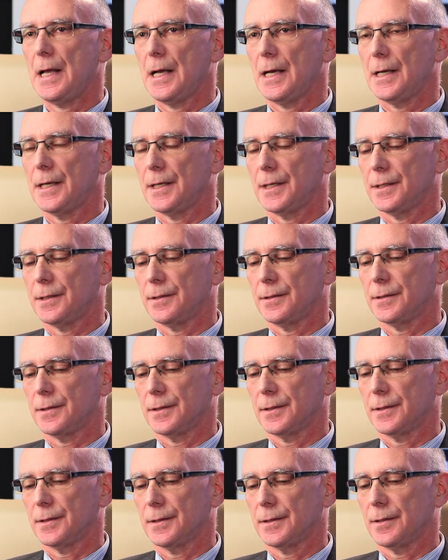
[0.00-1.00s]
And
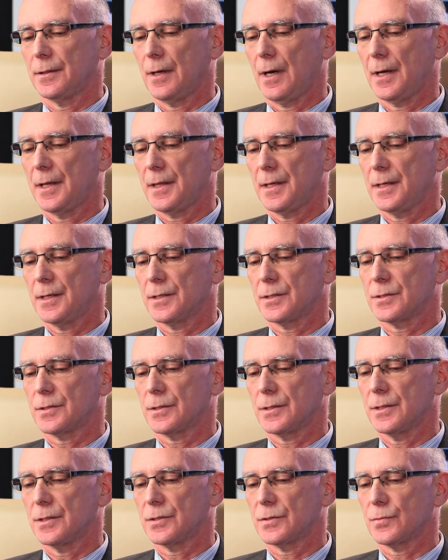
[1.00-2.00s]
uh, I think it's,
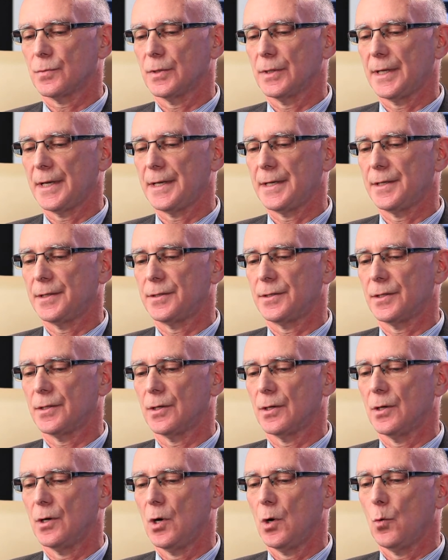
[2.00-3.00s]
it's related to
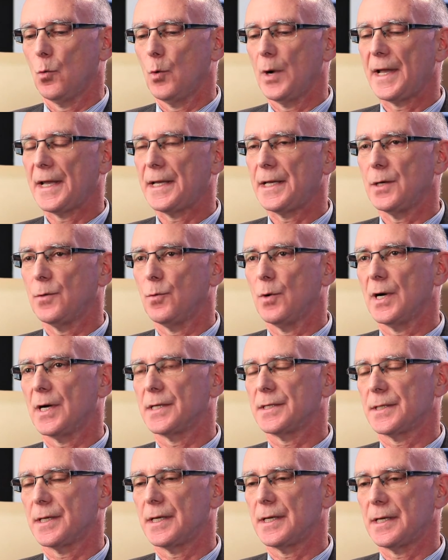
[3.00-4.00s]
the way he
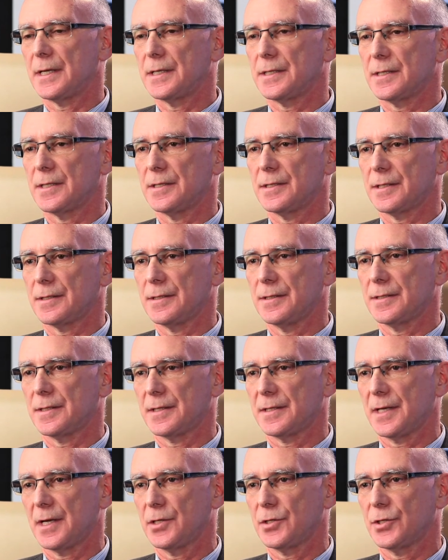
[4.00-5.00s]
was, and it's his, his
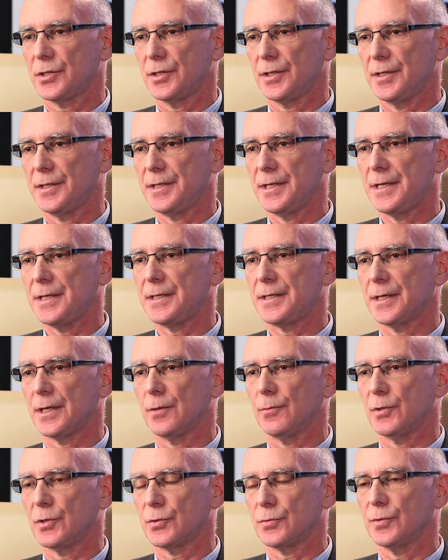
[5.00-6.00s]
attention to
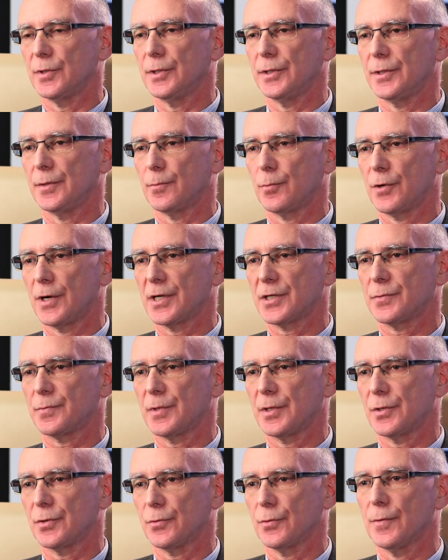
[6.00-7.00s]
detail which really impressed
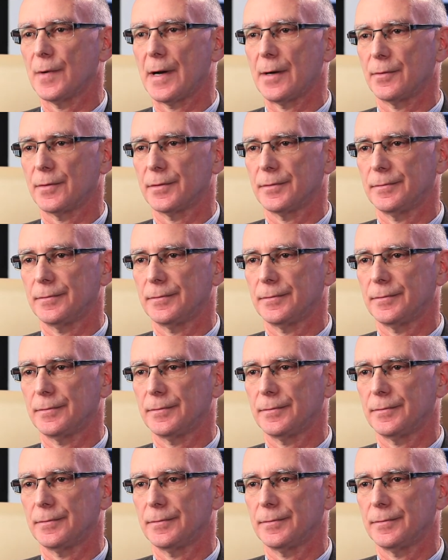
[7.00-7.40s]
me throughout.